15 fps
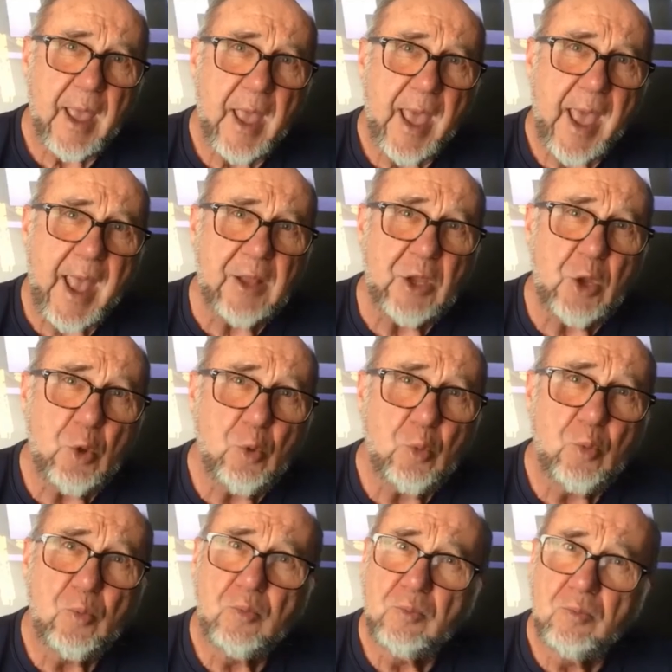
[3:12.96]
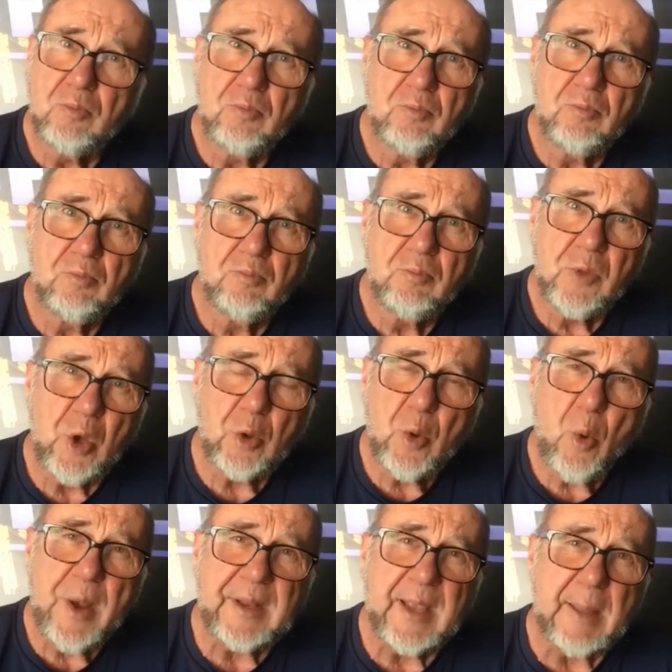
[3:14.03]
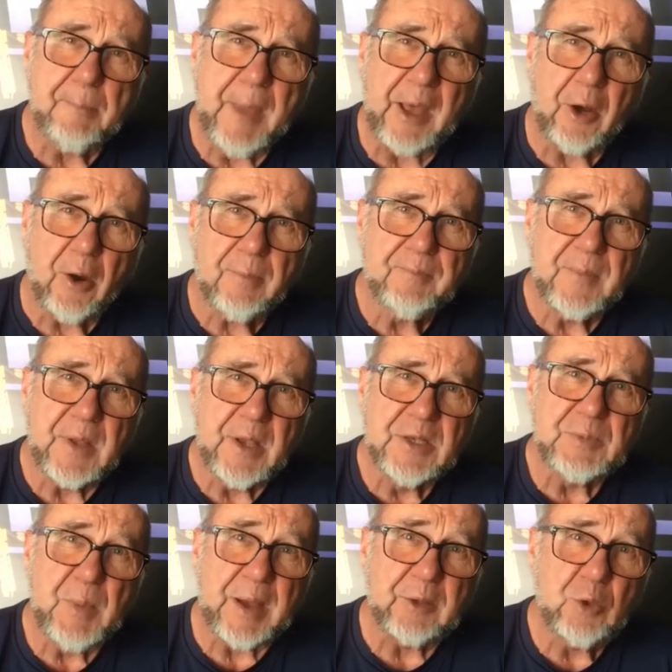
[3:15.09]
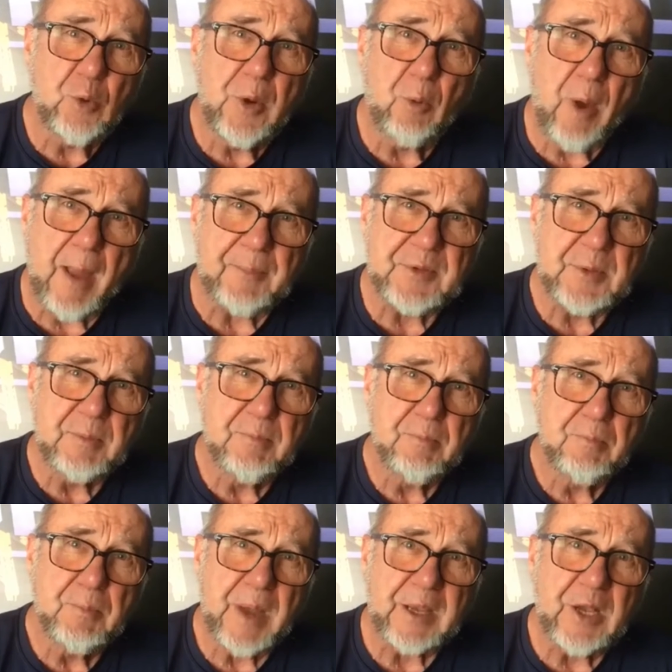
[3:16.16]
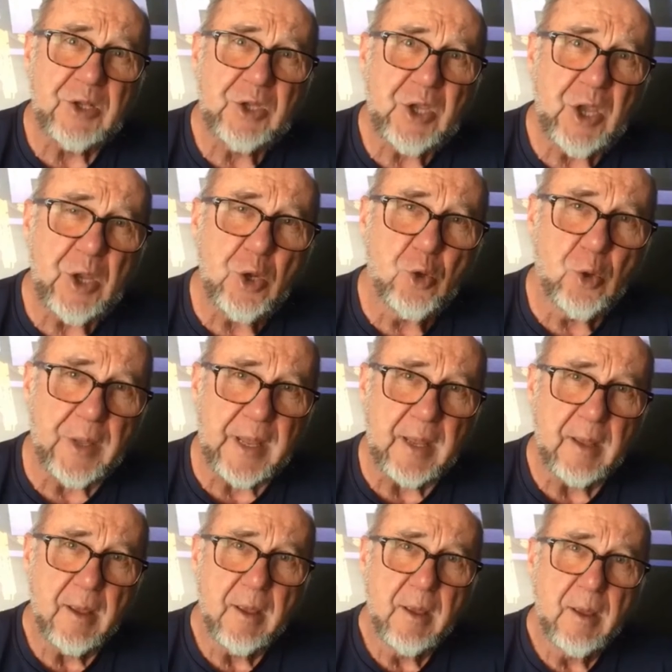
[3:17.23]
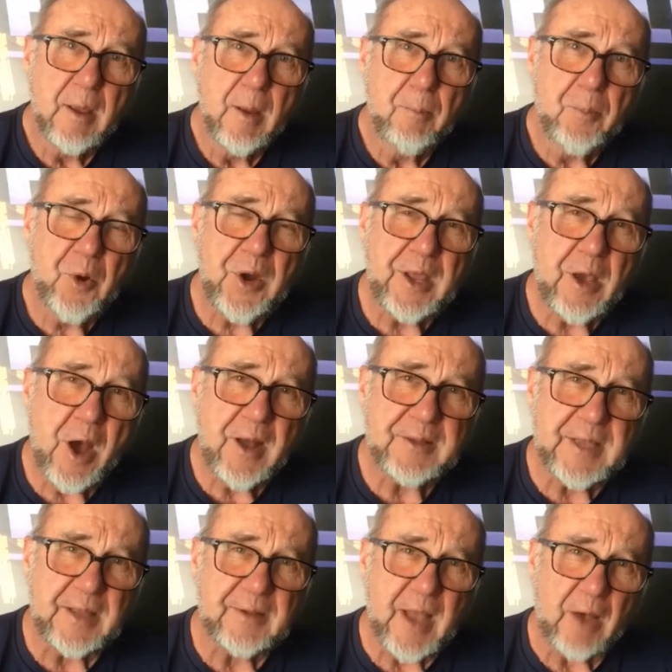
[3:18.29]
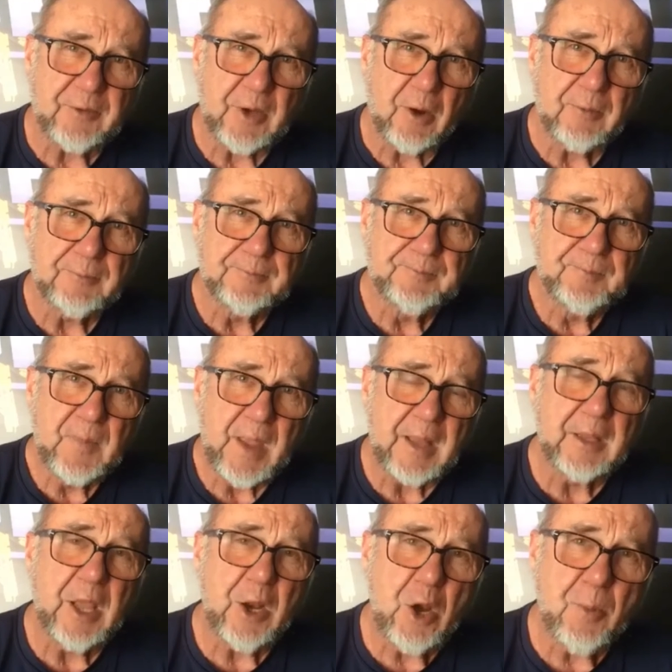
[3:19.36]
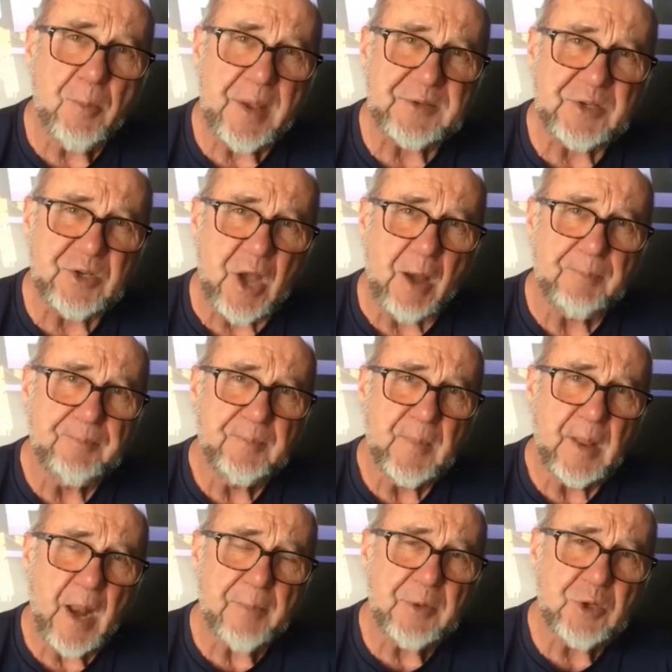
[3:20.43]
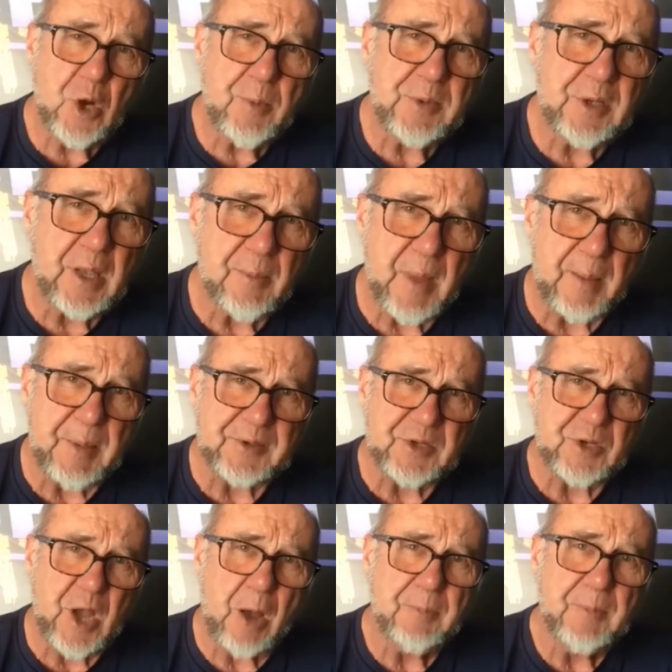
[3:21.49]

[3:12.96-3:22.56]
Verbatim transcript: And the only way to get better is by doing reps, by continually putting content out there and getting your message out. And I'm determined to get my message out